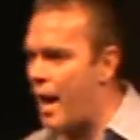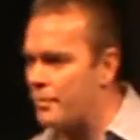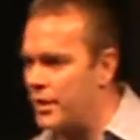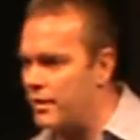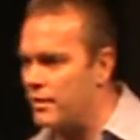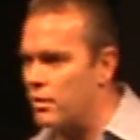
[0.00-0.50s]

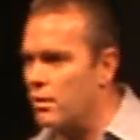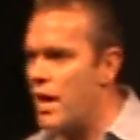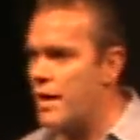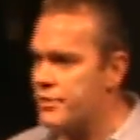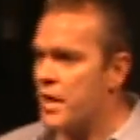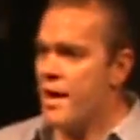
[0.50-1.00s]
happen in their
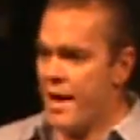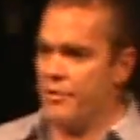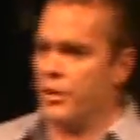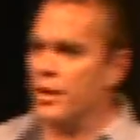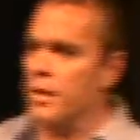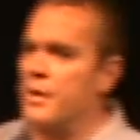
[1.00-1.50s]
lives,
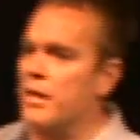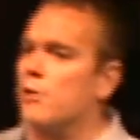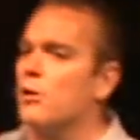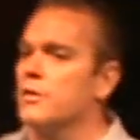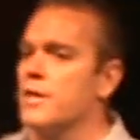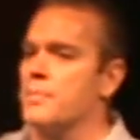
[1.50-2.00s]
and they're going to be
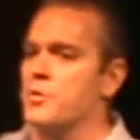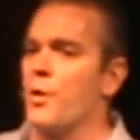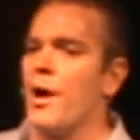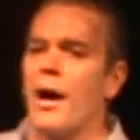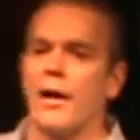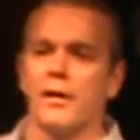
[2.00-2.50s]
called up to
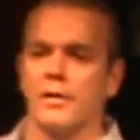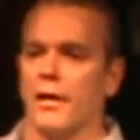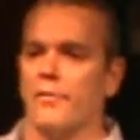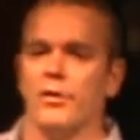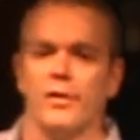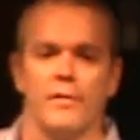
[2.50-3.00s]
a higher
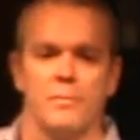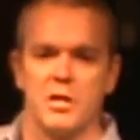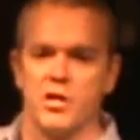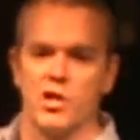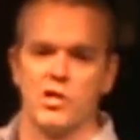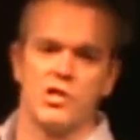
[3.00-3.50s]
level of
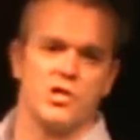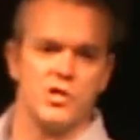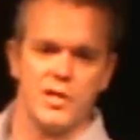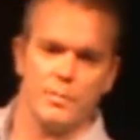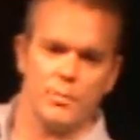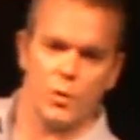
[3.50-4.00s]

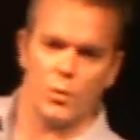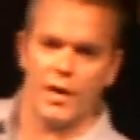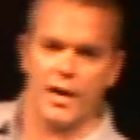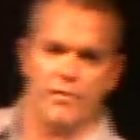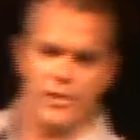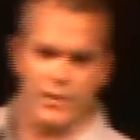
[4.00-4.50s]
magicianship or
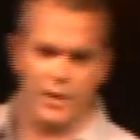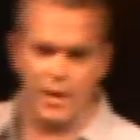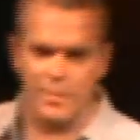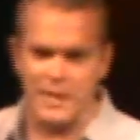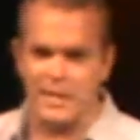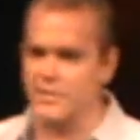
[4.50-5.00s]
whatever. You know,
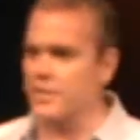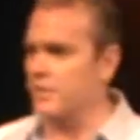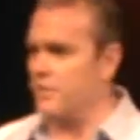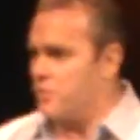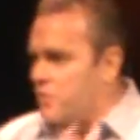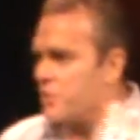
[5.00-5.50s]
I mean, it's
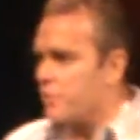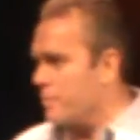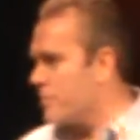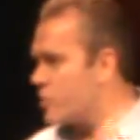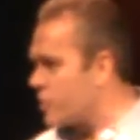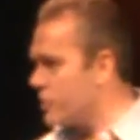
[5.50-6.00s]
like the
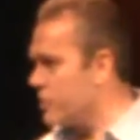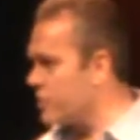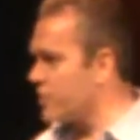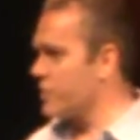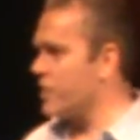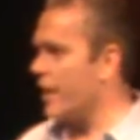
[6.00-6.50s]
secret magician
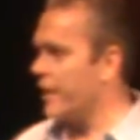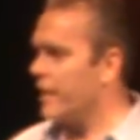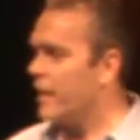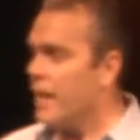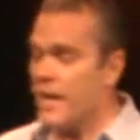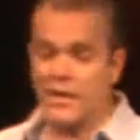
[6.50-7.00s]
society.